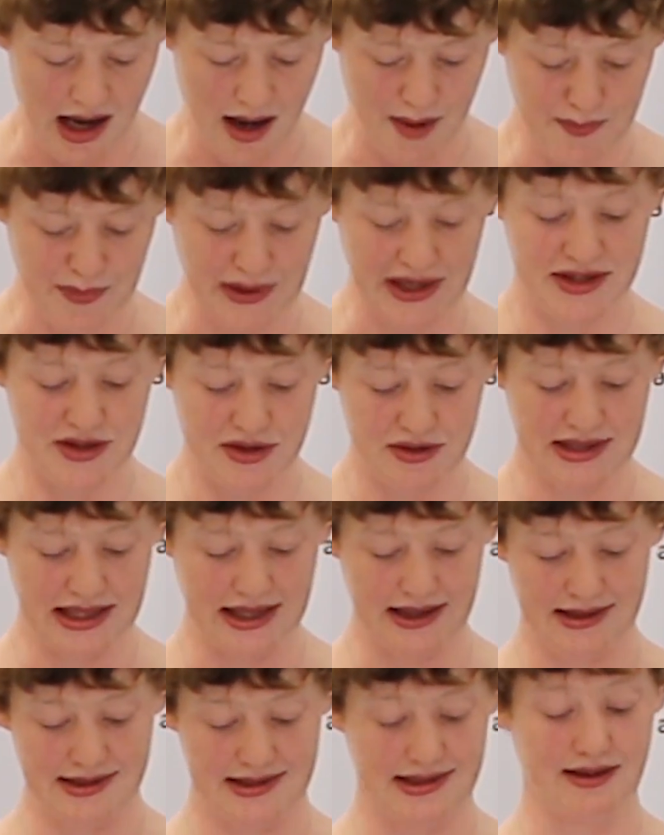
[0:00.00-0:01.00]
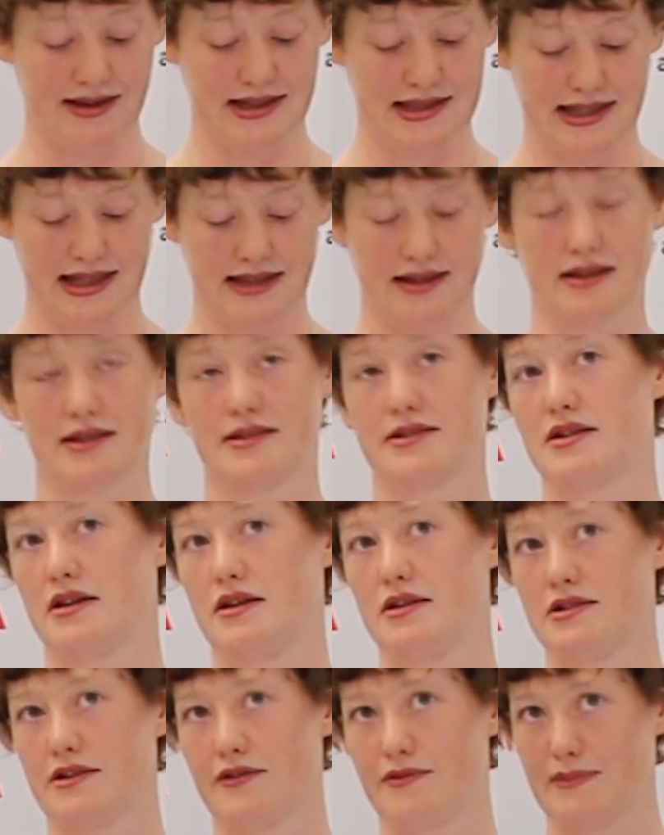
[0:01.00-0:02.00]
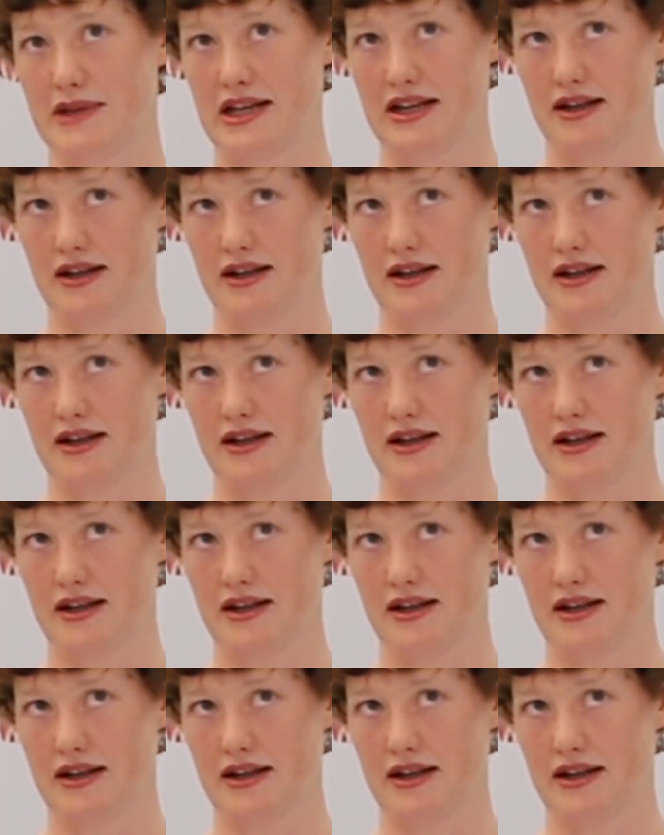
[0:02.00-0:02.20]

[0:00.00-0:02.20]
But I do take seriously the concerns of